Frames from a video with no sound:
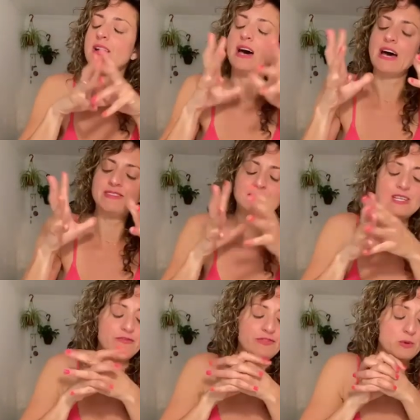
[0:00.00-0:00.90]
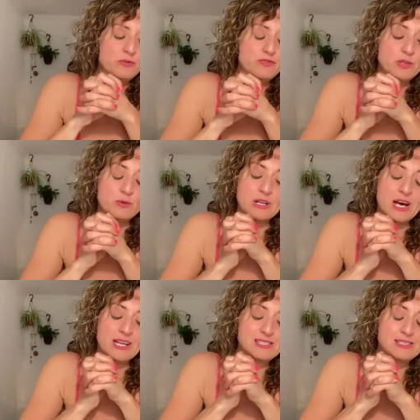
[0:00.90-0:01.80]
I've seen a few of you. And
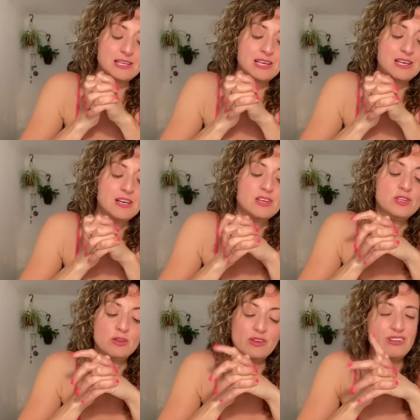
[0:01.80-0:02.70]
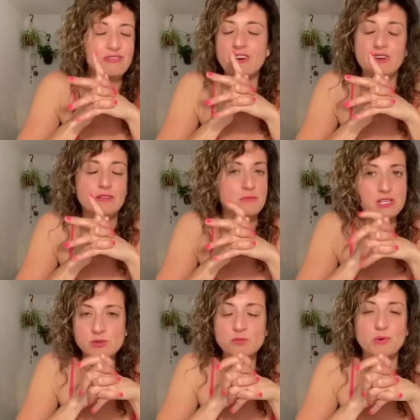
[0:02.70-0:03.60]
honestly, you're looking fucking
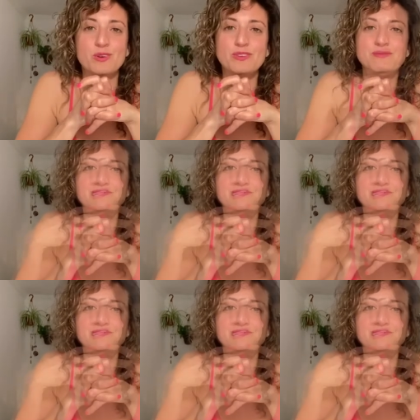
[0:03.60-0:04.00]
miserable.